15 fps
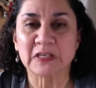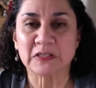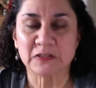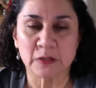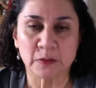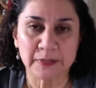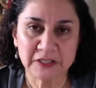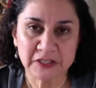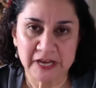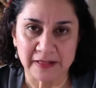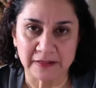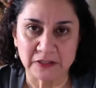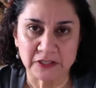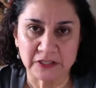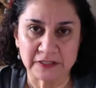sewing
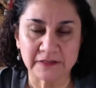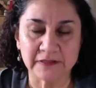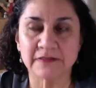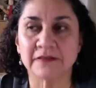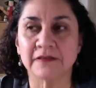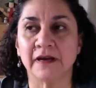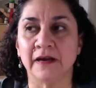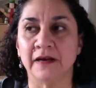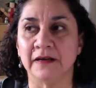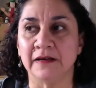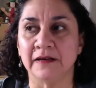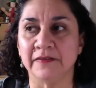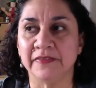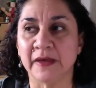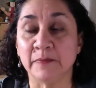challenges
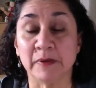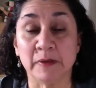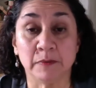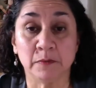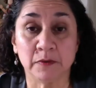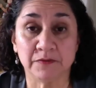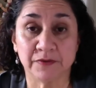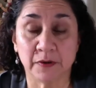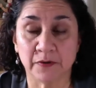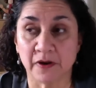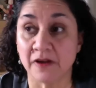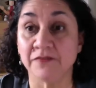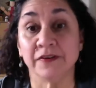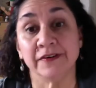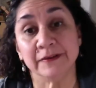that people would vote
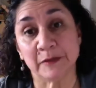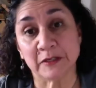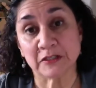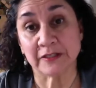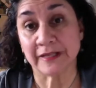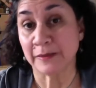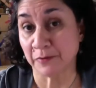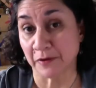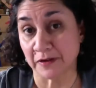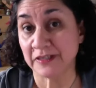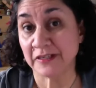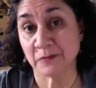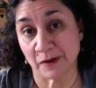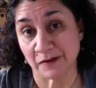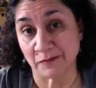on, very much like
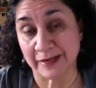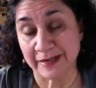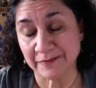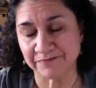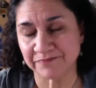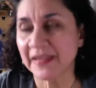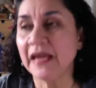Project Runway.